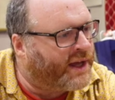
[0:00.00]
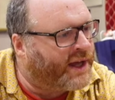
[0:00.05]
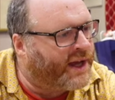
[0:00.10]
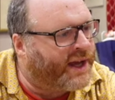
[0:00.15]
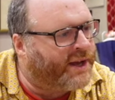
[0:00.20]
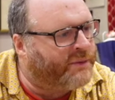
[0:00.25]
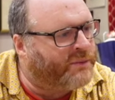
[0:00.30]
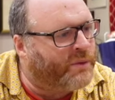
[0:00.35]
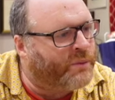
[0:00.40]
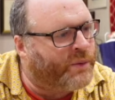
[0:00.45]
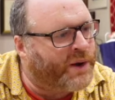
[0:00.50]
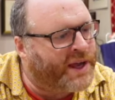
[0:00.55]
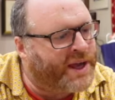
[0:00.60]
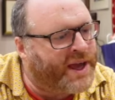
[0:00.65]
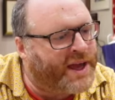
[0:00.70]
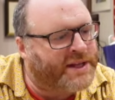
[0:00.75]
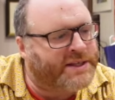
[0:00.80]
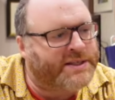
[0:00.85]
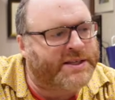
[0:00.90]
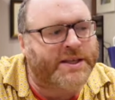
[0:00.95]
And when we
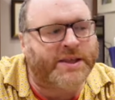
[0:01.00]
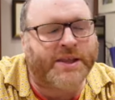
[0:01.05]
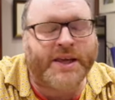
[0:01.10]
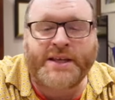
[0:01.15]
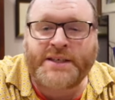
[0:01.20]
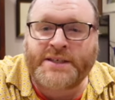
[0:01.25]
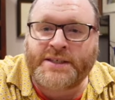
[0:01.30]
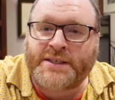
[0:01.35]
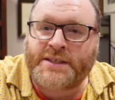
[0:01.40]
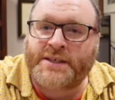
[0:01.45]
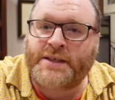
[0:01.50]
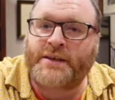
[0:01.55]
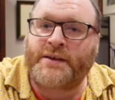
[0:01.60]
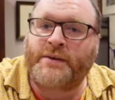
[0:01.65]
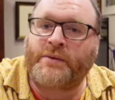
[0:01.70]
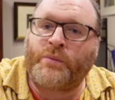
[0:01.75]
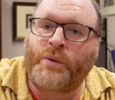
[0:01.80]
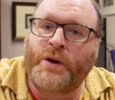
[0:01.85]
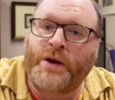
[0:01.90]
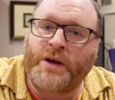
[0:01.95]
get to this
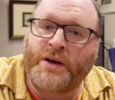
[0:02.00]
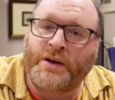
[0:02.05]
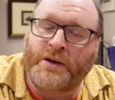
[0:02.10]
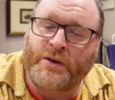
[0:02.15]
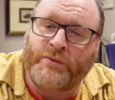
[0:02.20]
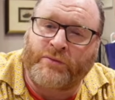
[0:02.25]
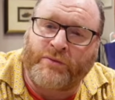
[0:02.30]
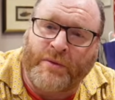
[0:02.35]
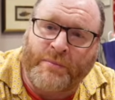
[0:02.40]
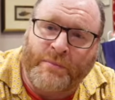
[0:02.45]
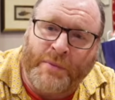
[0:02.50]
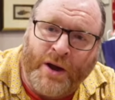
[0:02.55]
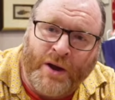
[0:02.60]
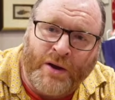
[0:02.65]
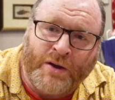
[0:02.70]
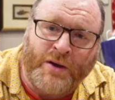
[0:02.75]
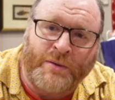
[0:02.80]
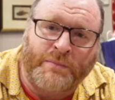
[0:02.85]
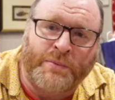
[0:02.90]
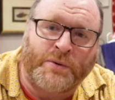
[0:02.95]
work of
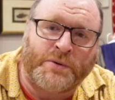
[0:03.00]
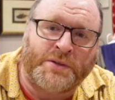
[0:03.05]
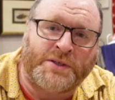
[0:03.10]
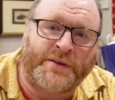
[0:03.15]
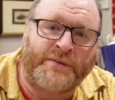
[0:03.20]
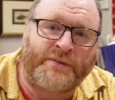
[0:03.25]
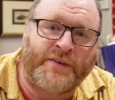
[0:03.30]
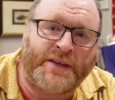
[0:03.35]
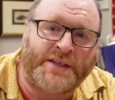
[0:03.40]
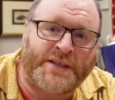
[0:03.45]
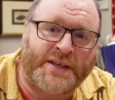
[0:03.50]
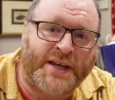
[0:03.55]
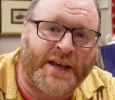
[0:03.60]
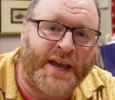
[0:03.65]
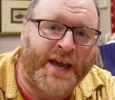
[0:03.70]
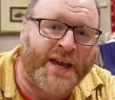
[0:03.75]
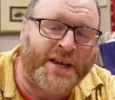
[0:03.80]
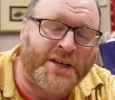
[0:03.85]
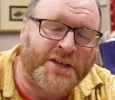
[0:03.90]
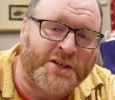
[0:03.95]
remarkable
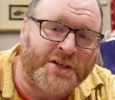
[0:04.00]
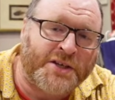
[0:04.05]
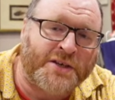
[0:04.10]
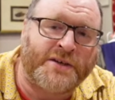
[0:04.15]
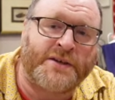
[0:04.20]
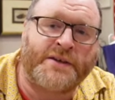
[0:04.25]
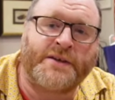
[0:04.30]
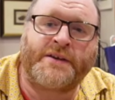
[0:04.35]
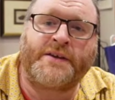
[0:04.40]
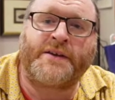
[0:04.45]
sophistication